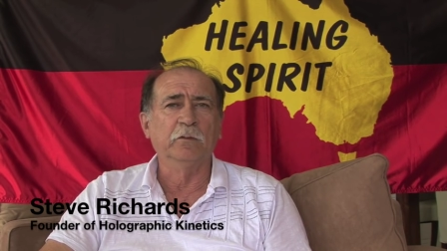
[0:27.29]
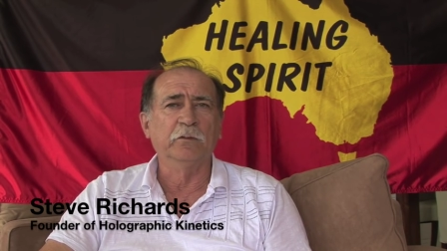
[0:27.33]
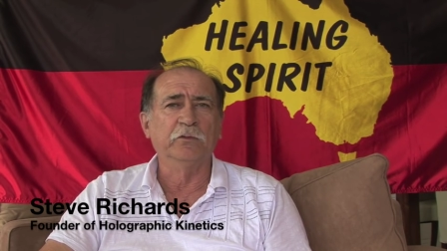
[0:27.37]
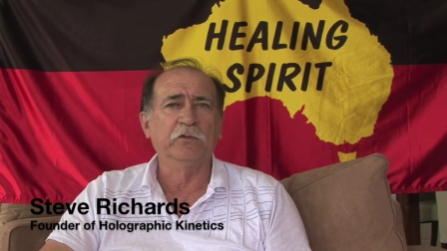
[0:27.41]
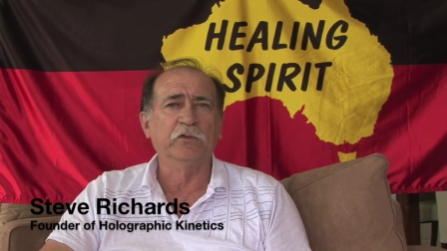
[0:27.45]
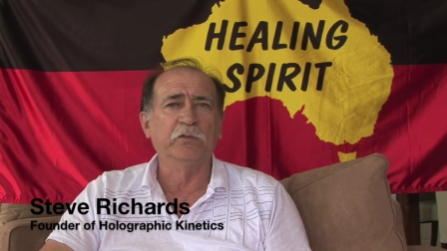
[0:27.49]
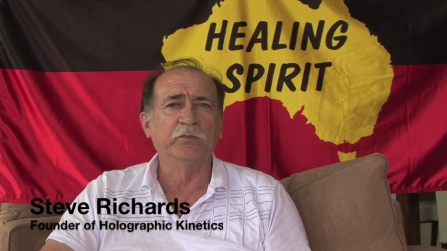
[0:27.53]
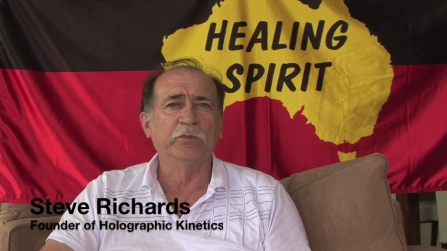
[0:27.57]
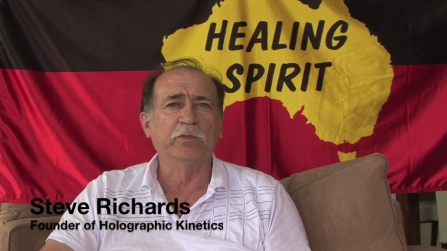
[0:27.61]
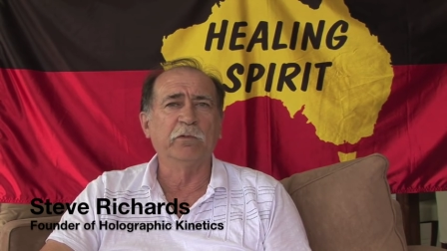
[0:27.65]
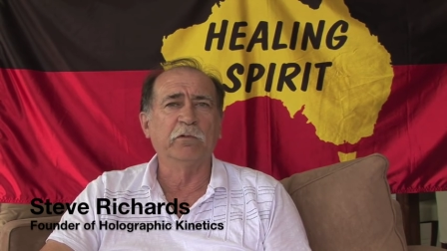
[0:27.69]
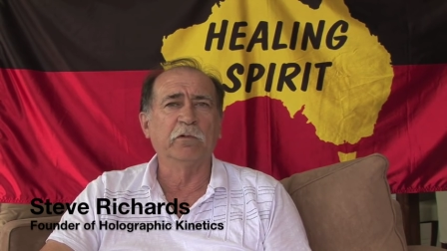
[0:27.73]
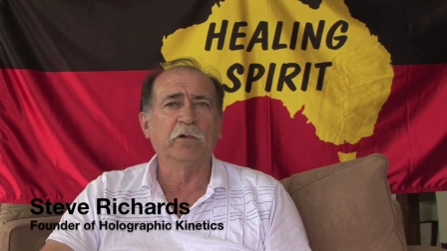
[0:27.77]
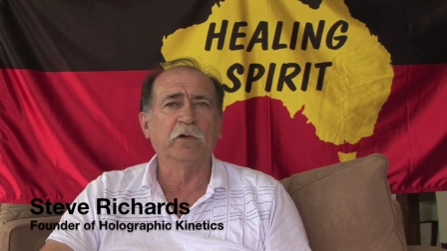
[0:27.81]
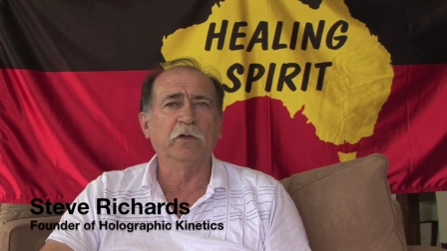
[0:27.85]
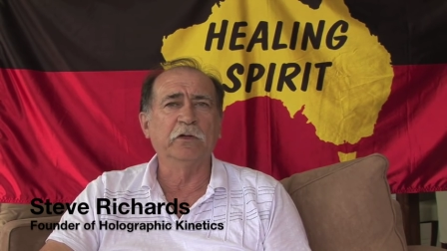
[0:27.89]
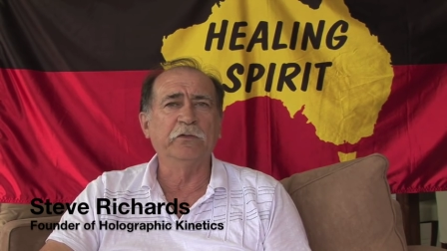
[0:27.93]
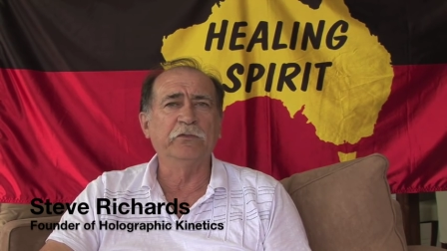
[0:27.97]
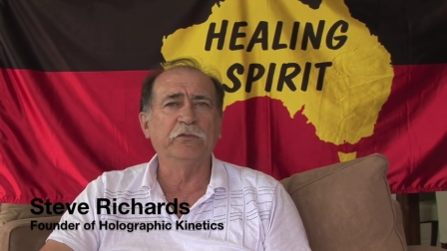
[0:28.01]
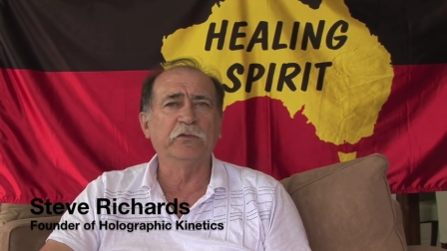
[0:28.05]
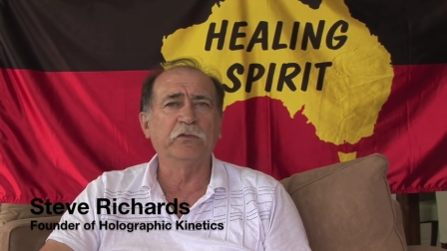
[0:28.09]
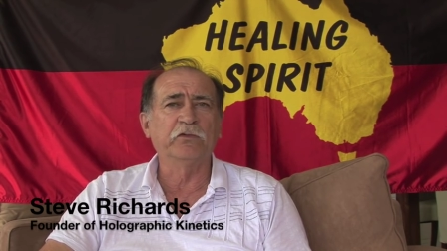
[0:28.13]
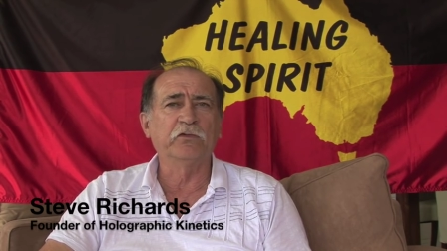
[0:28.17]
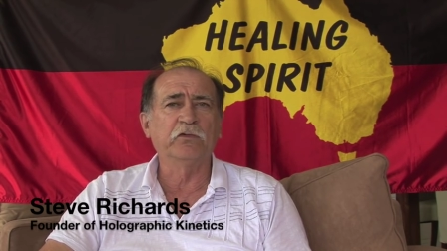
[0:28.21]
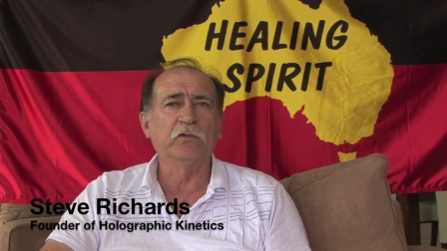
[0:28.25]
When the spirit
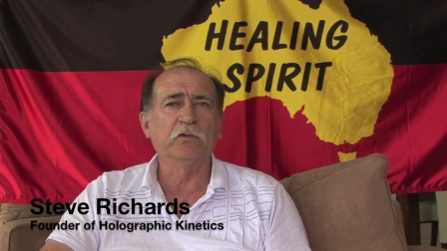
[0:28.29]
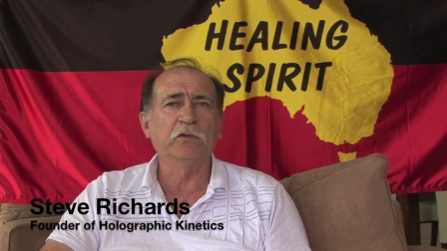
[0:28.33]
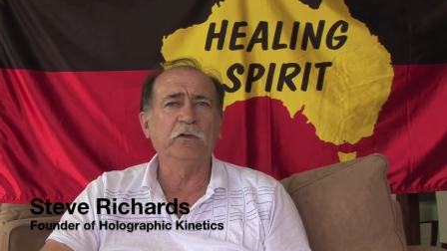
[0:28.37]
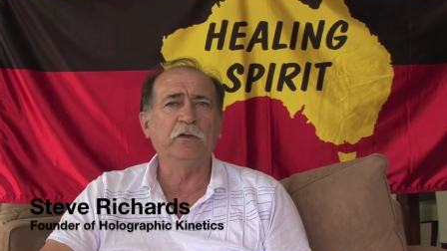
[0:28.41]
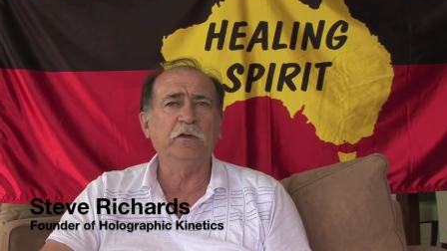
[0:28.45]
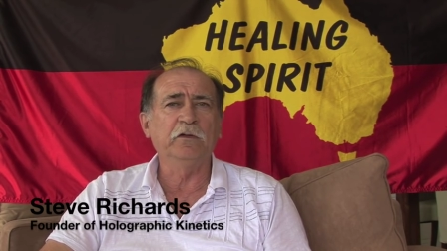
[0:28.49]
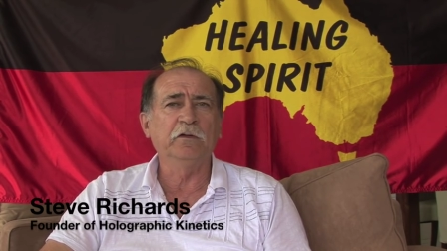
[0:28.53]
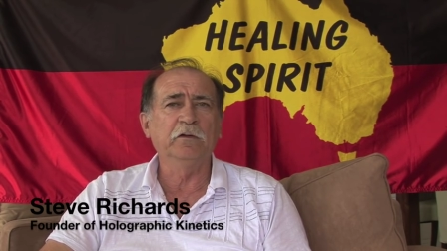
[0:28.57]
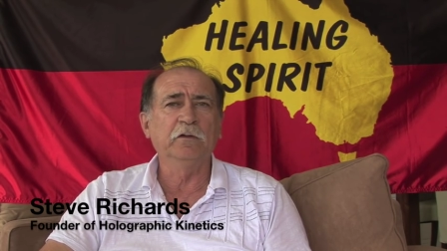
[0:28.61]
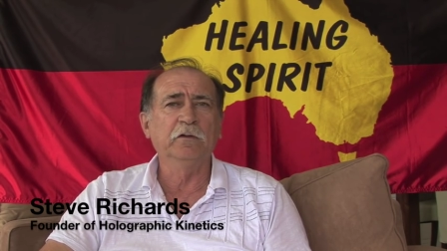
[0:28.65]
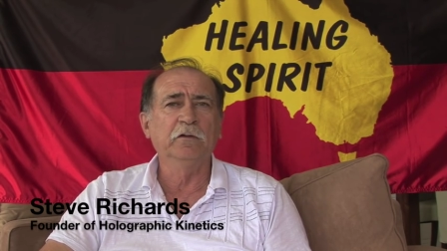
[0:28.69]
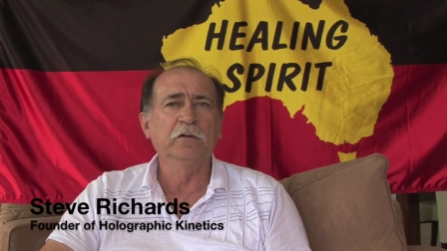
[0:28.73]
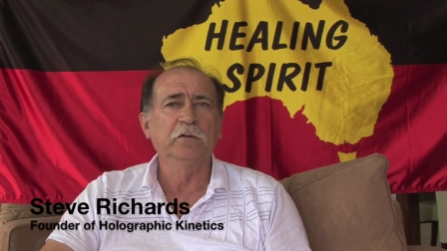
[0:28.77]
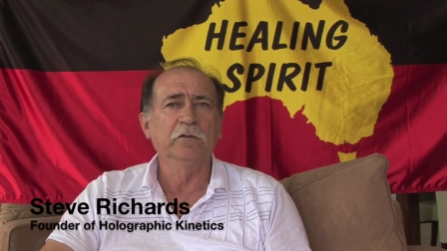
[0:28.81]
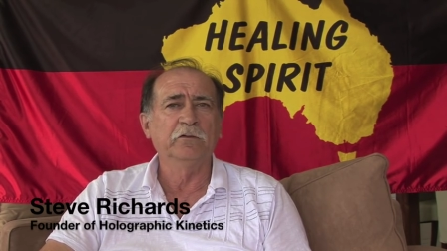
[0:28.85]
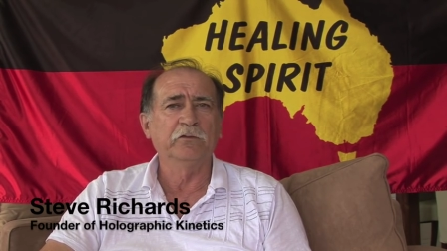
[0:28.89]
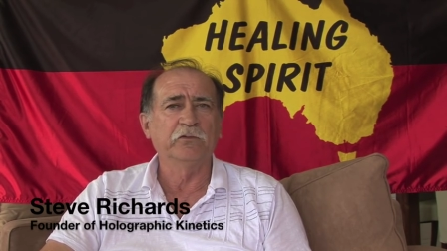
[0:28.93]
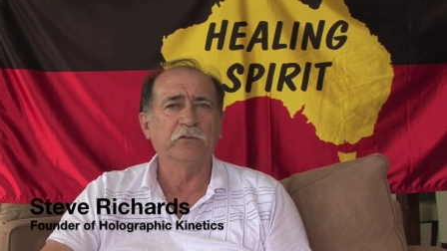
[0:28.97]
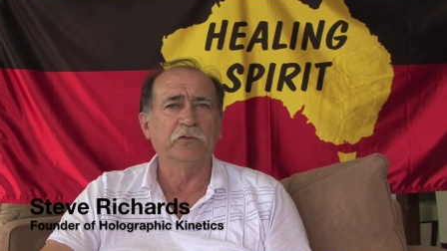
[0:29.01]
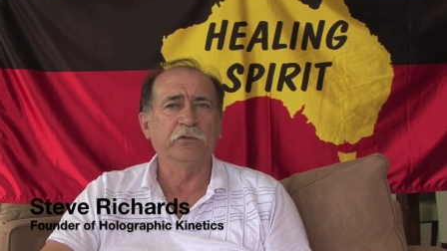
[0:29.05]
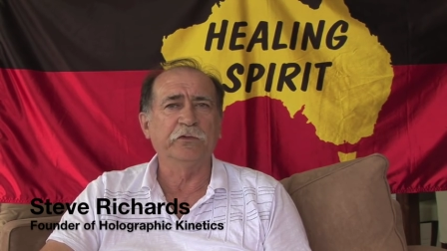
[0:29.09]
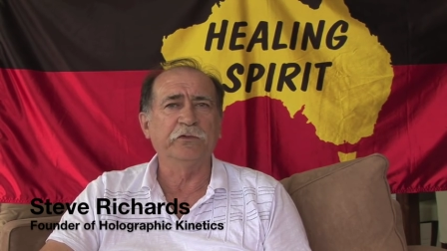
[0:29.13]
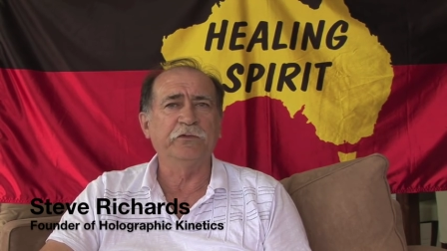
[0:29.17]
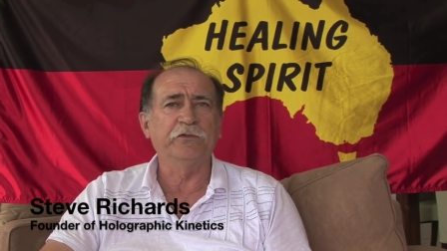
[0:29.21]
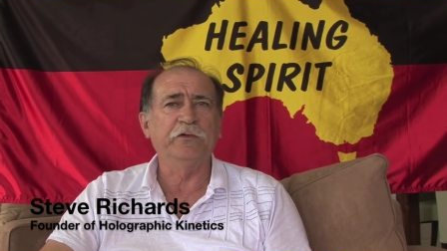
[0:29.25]
leaves the tree,
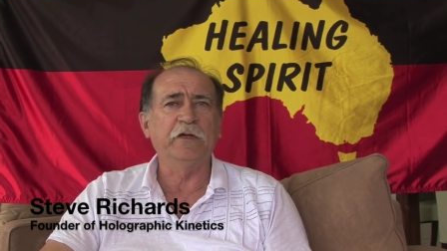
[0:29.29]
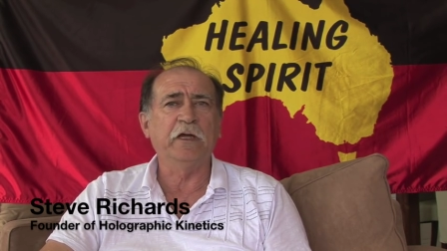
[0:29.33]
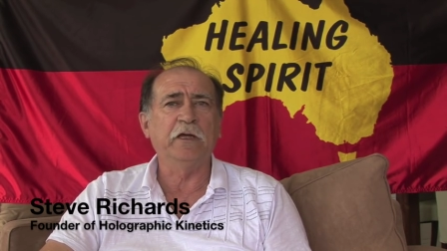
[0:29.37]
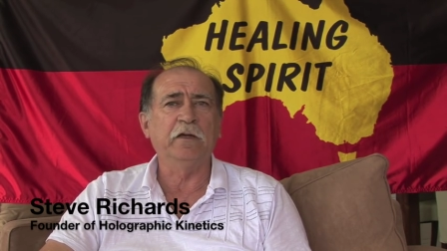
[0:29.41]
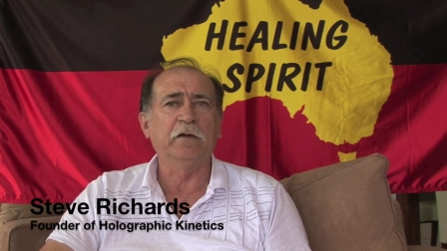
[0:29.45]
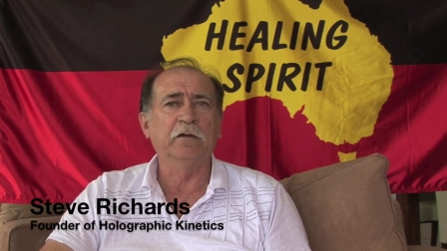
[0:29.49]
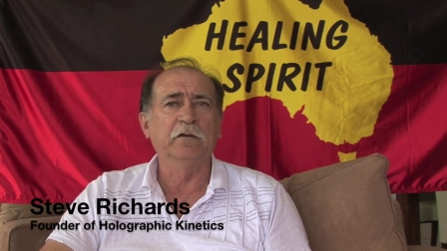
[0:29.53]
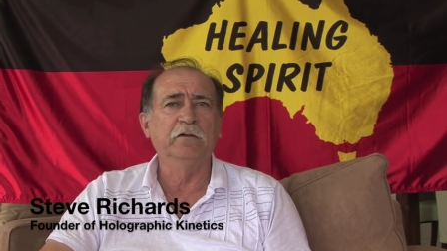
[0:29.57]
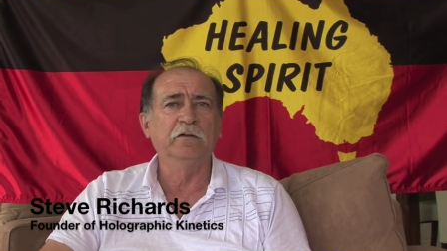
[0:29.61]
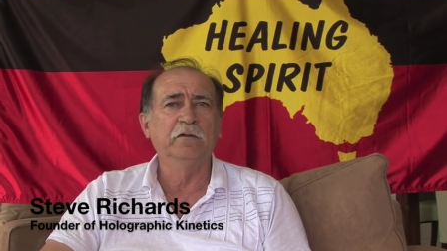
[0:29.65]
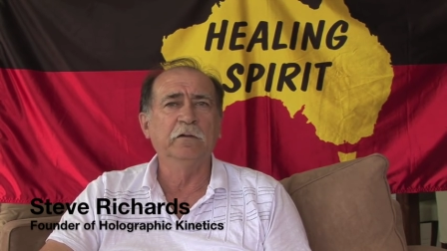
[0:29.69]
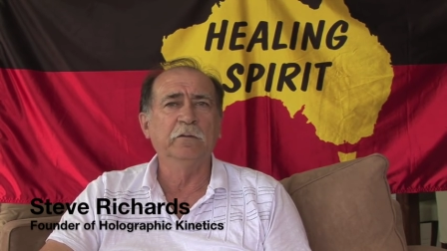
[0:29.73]
the tree's dead.